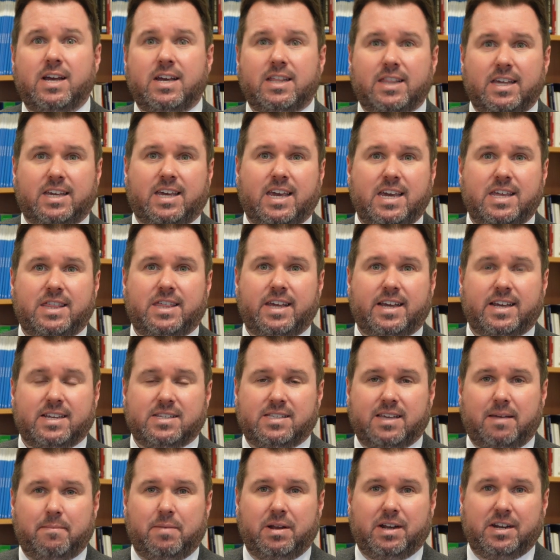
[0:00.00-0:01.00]
The key thing is
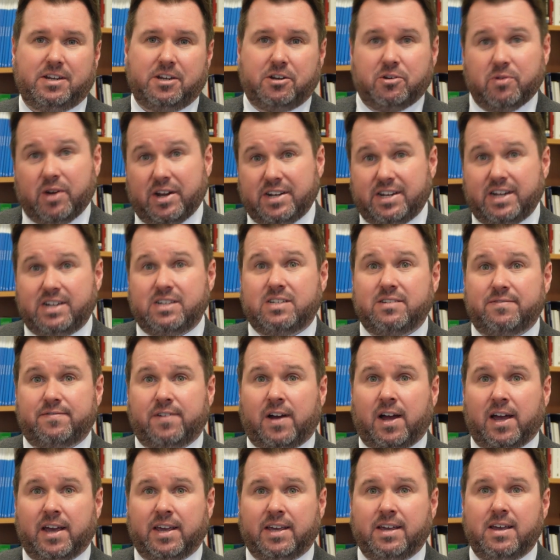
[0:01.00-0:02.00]
the ability to
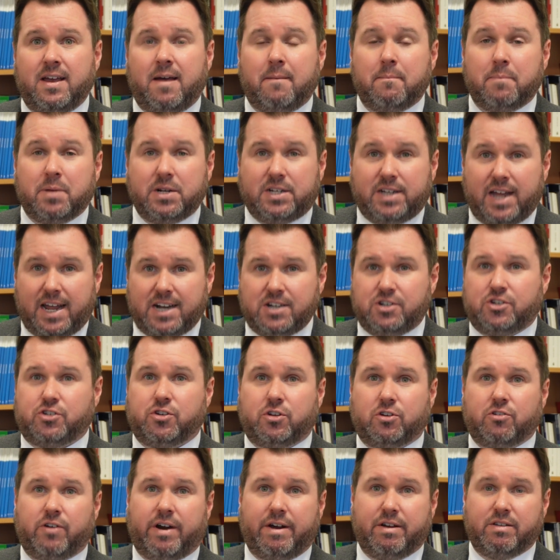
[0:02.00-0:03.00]
identify
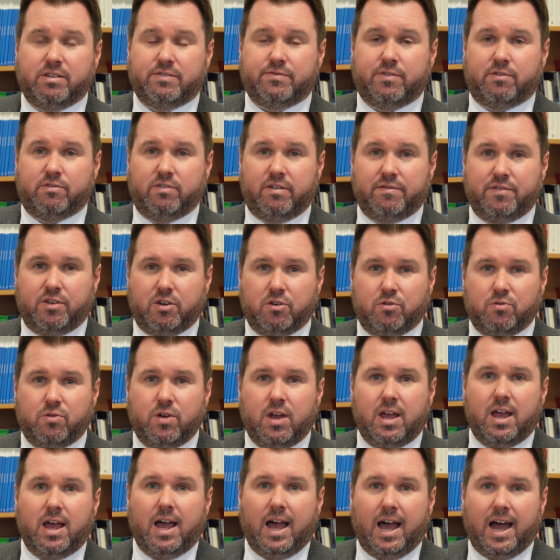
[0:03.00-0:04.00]
potential grounds for review
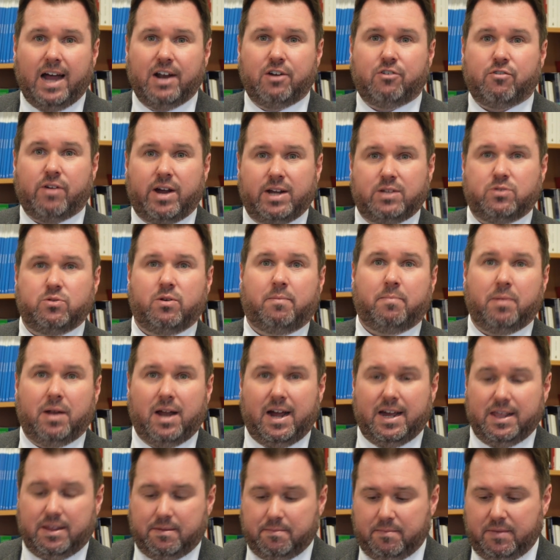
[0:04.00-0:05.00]
and try to
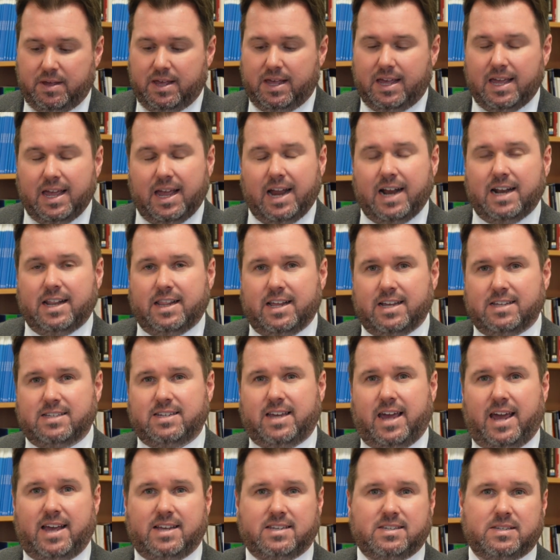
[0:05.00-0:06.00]
apply them in this
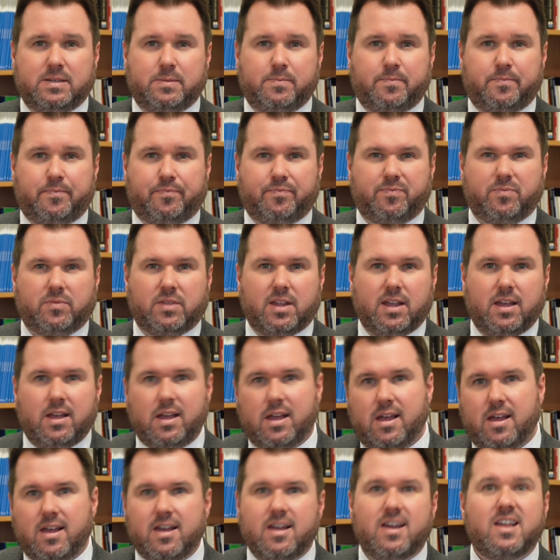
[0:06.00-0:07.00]
case.
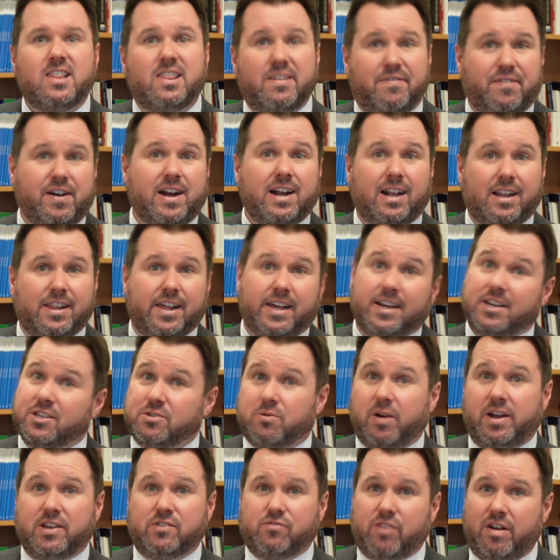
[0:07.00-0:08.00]
The final thing is
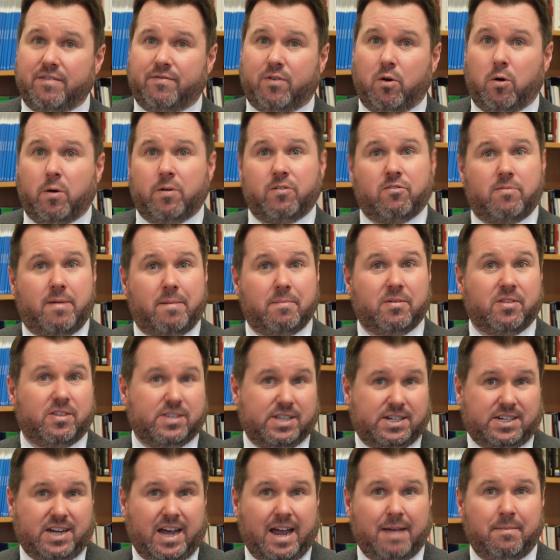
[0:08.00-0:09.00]
quite straightforward. Remember, there's
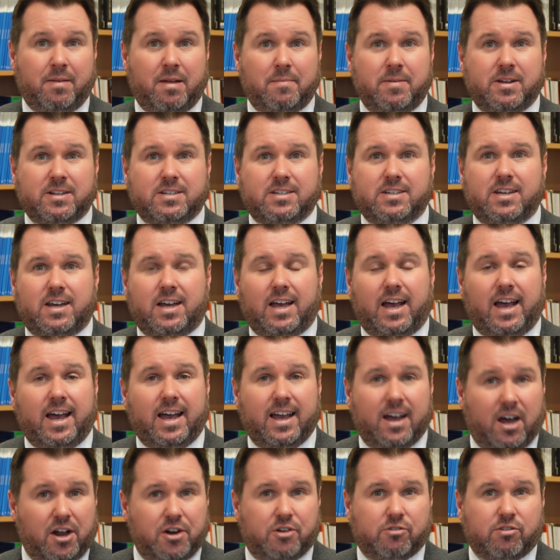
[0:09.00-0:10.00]
a time limit
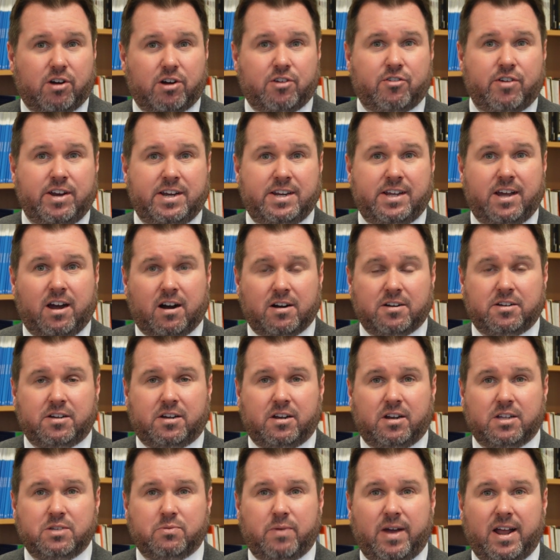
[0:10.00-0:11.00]
under our treaty
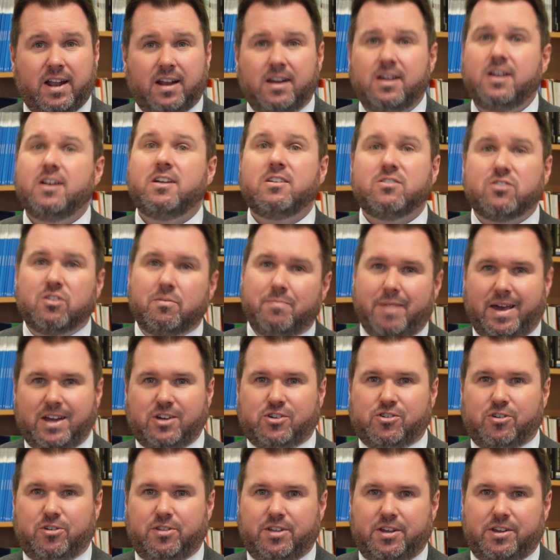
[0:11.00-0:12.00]
article as well, so make
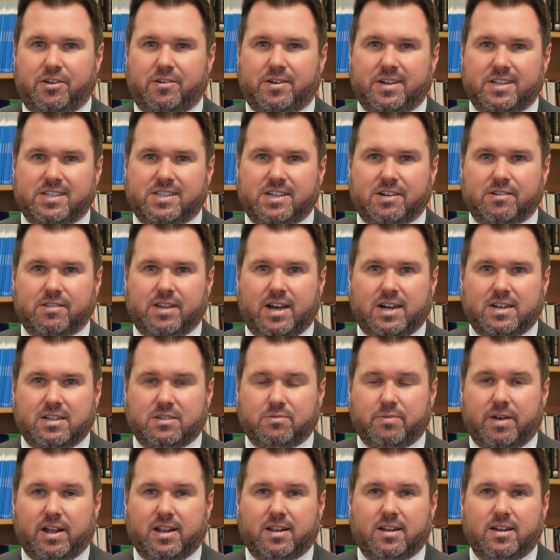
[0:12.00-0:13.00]
sure that you consider that
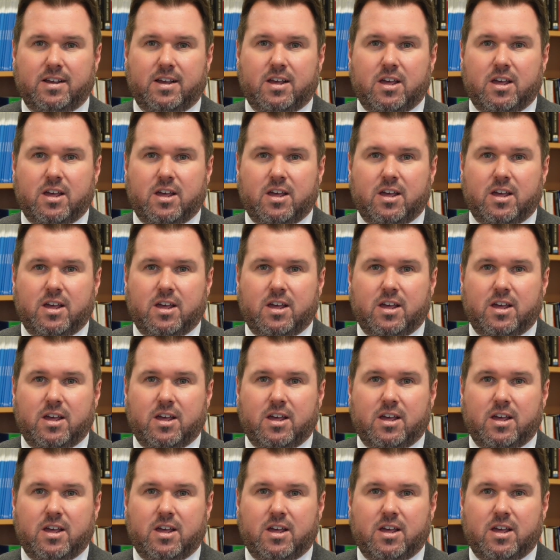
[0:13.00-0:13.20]
as well.